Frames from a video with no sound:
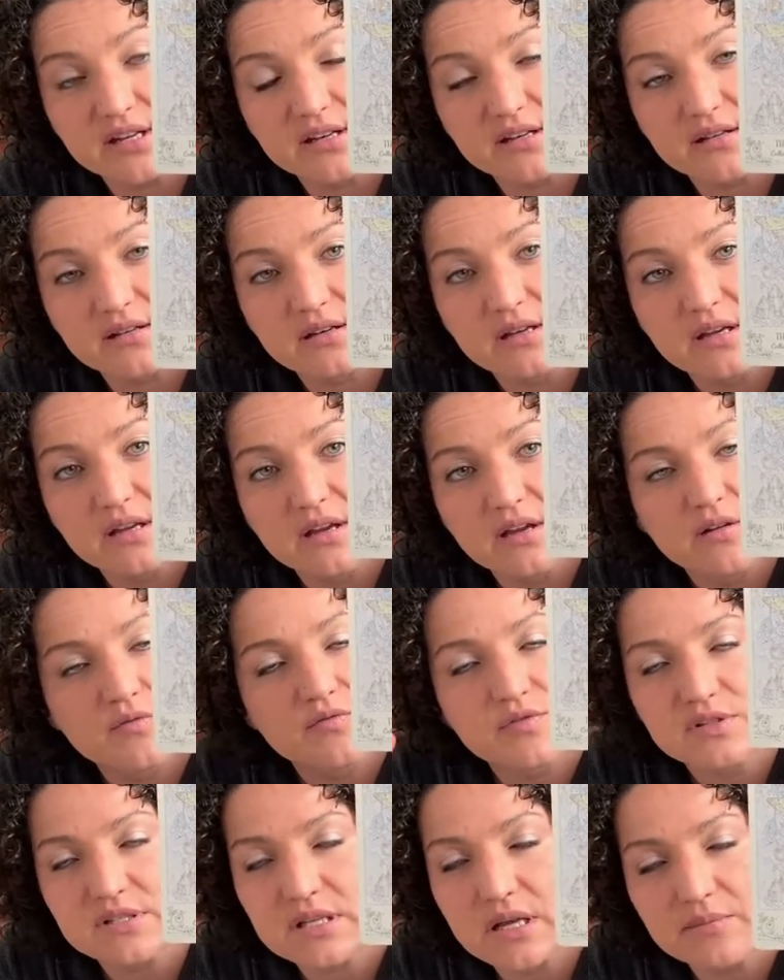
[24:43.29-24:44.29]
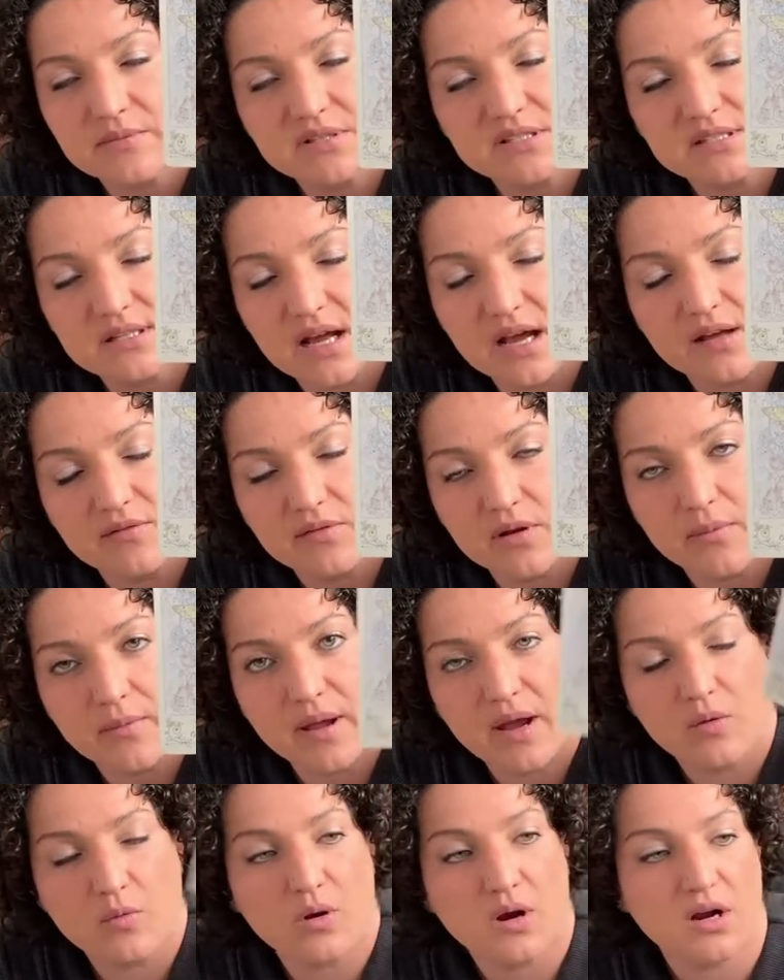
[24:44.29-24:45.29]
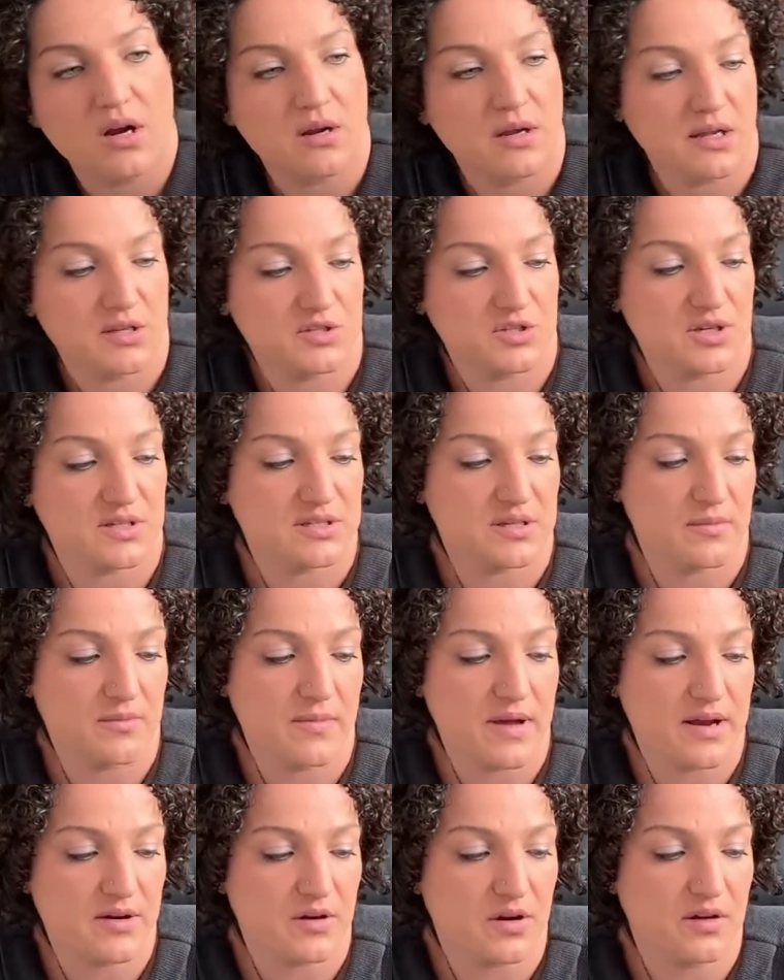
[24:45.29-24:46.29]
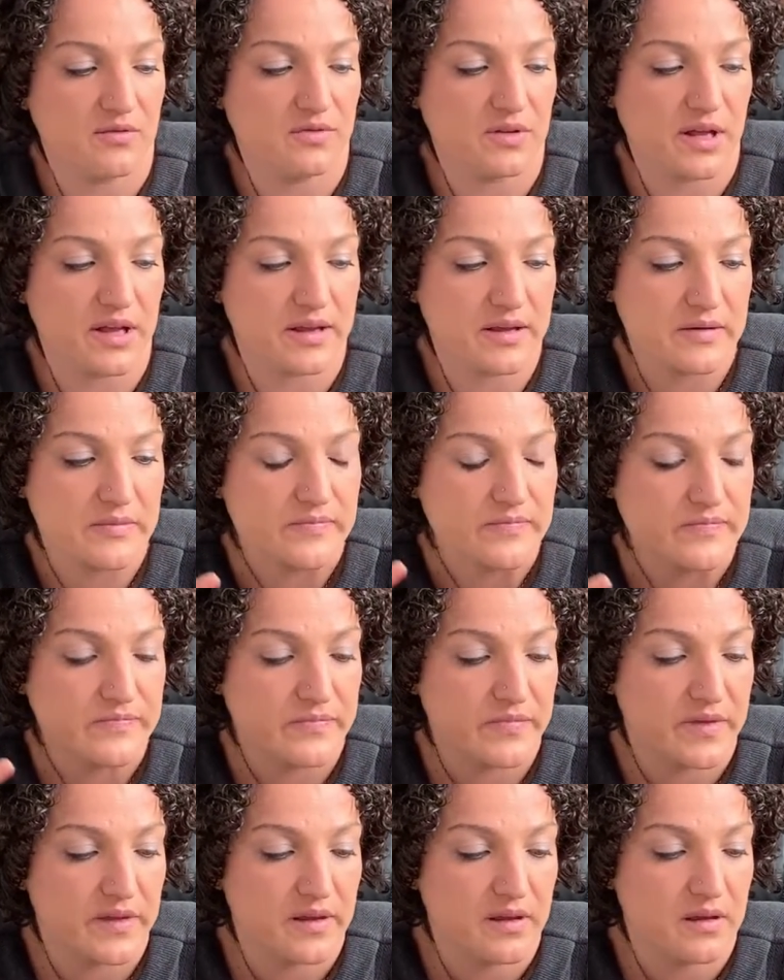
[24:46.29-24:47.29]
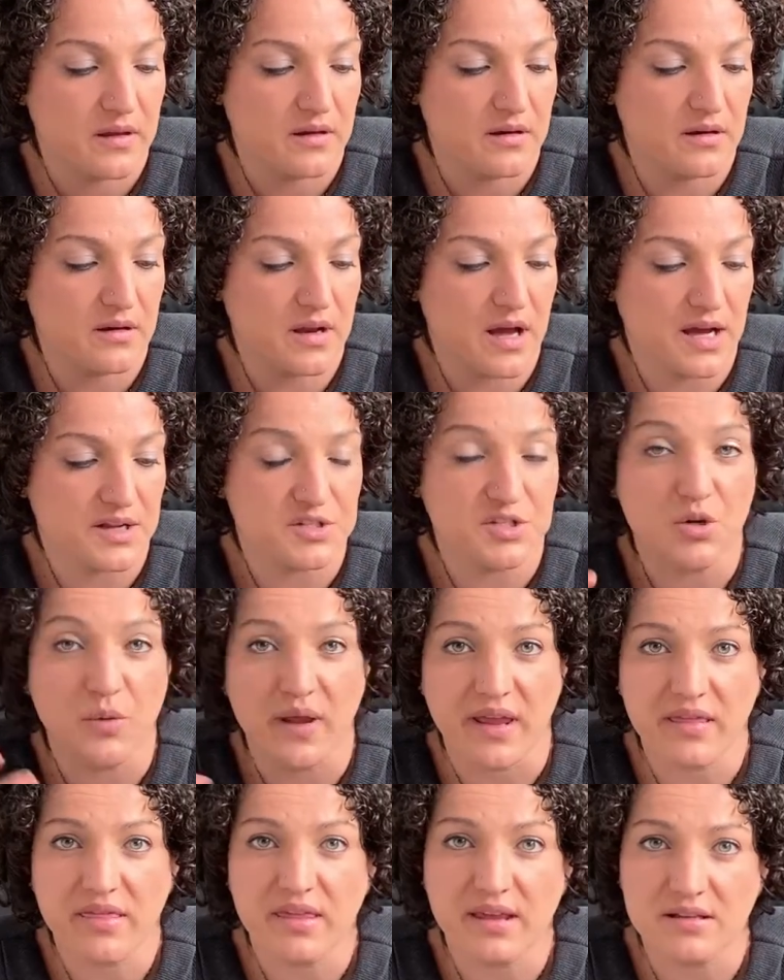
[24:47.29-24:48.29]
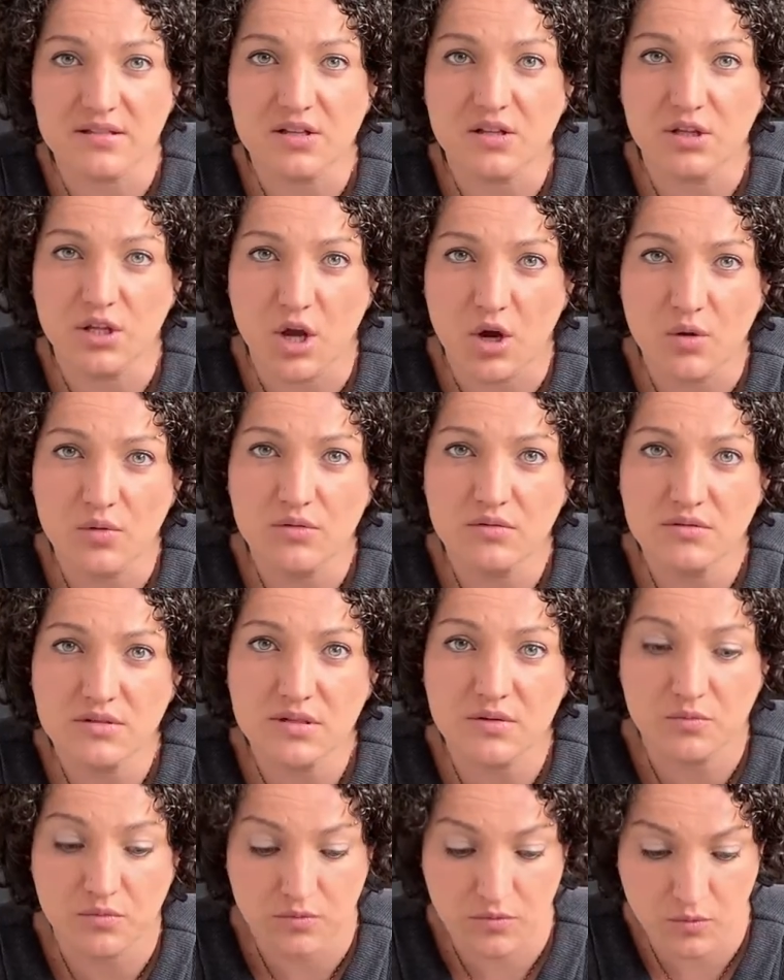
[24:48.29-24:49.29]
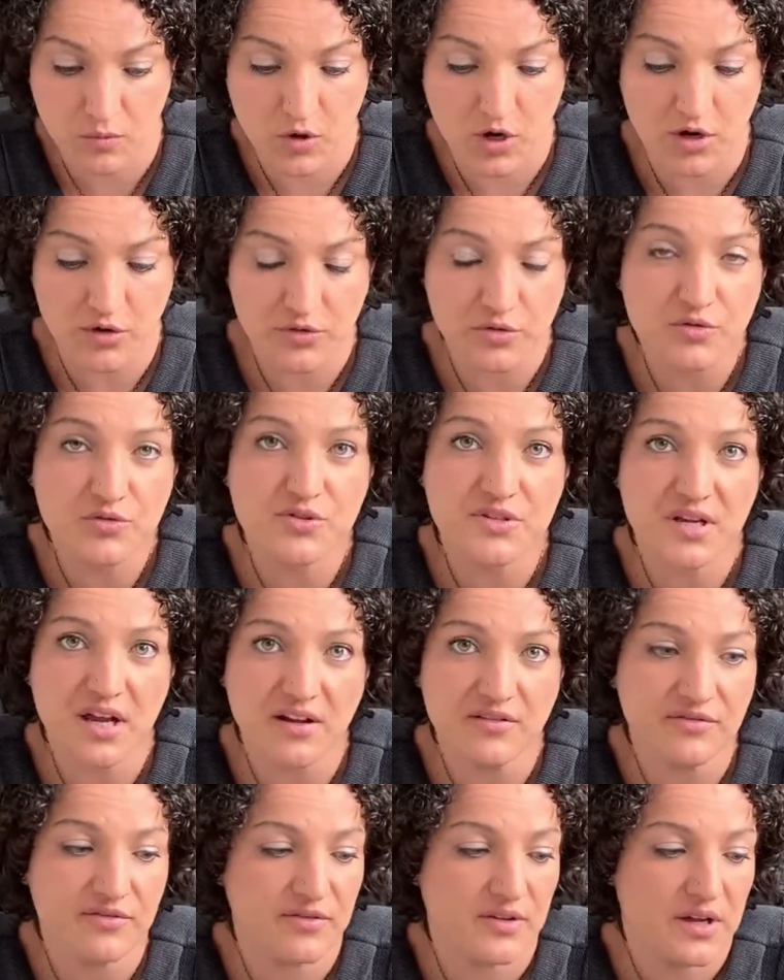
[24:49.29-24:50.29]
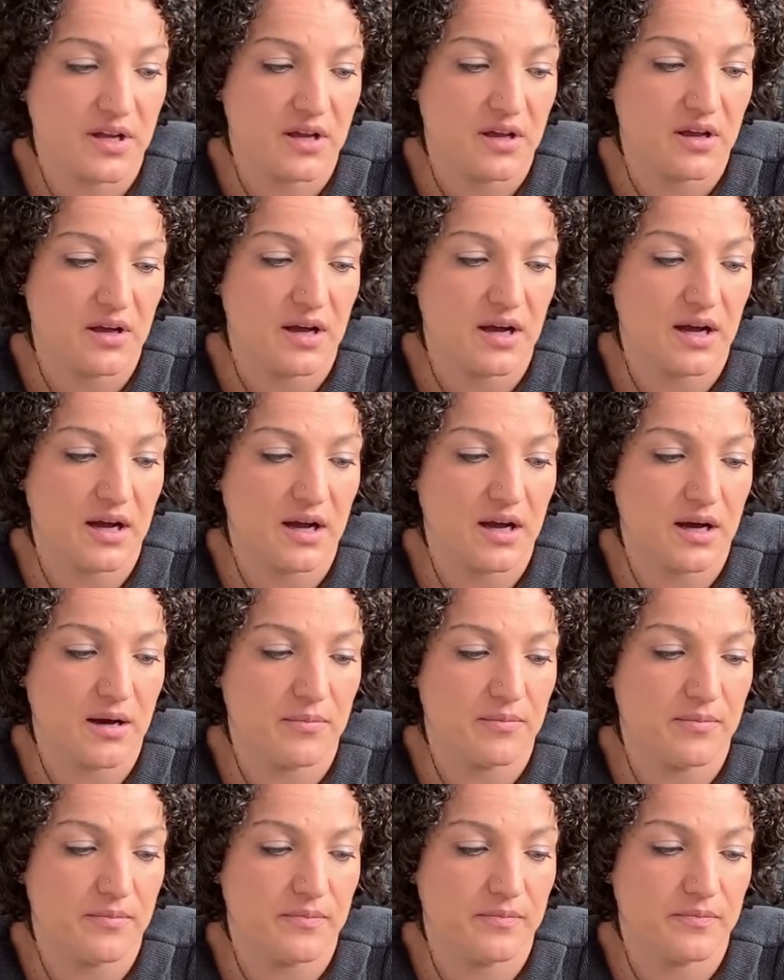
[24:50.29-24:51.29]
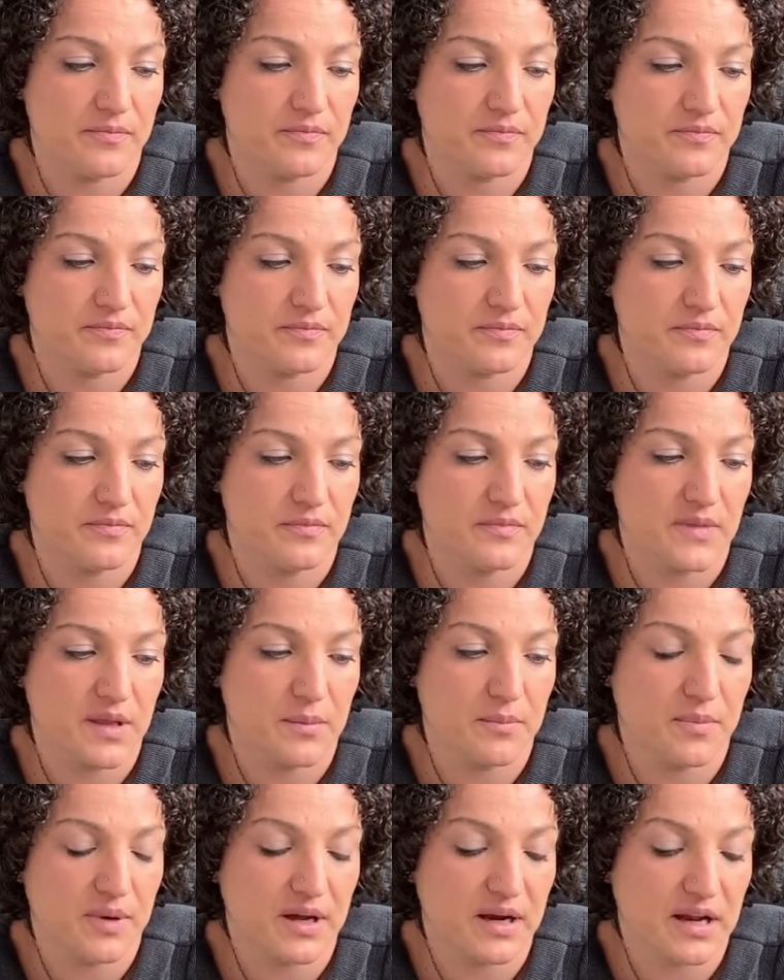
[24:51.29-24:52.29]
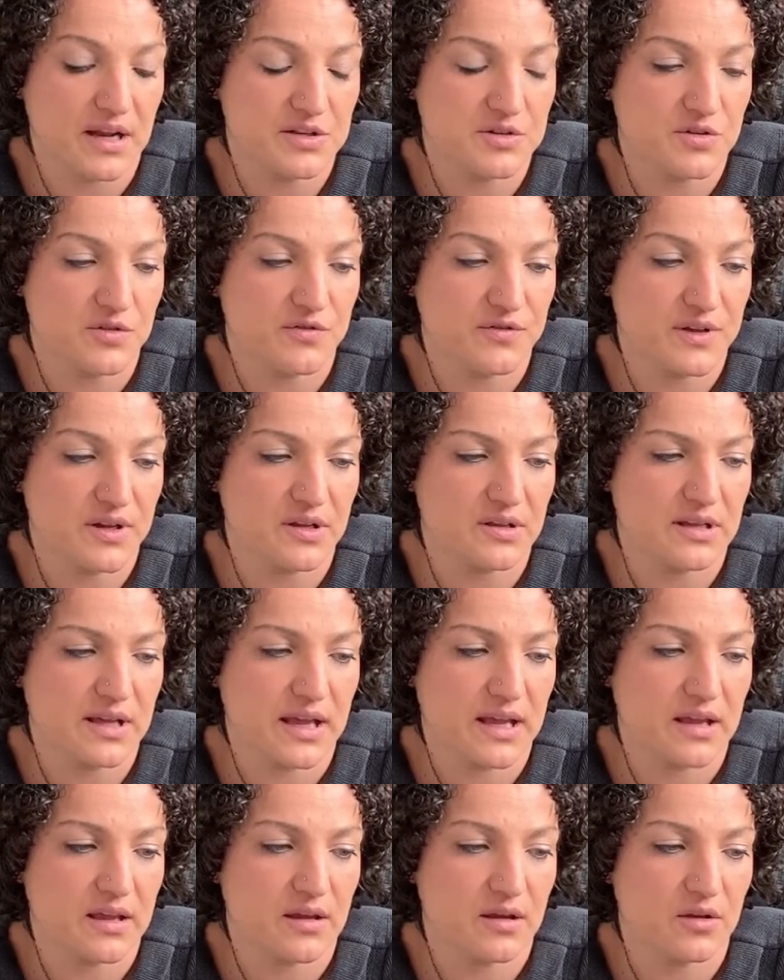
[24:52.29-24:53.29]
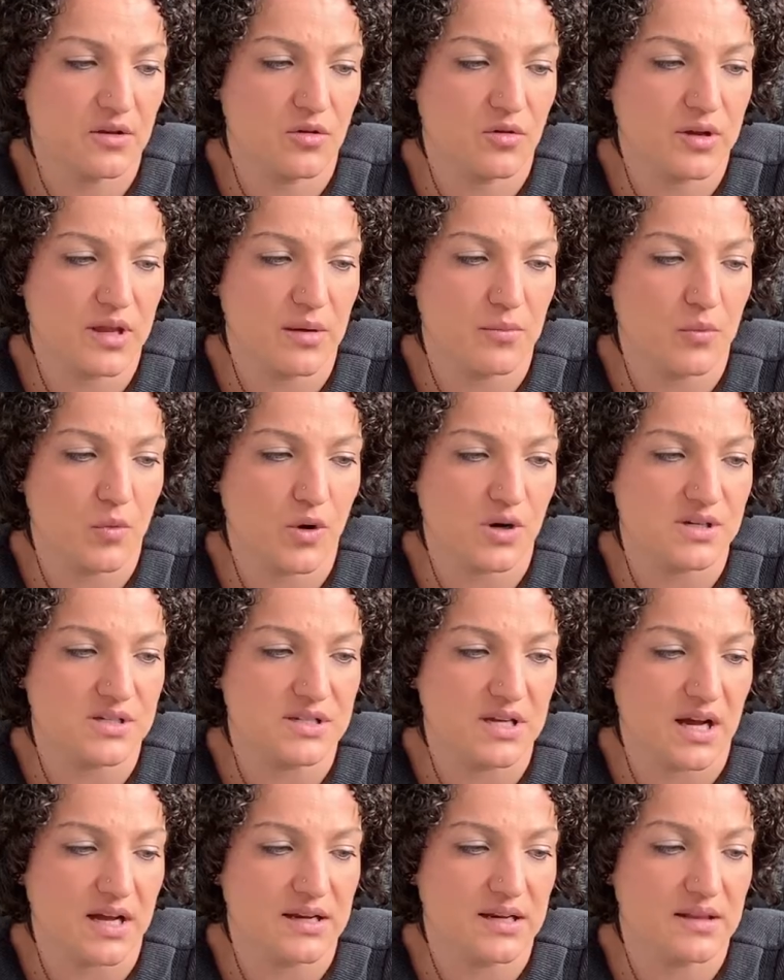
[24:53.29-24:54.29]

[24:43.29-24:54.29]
And for some, it's not about work. It's just a matter of like not doing things alone to work through stuff. But I do feel like you'll get more done.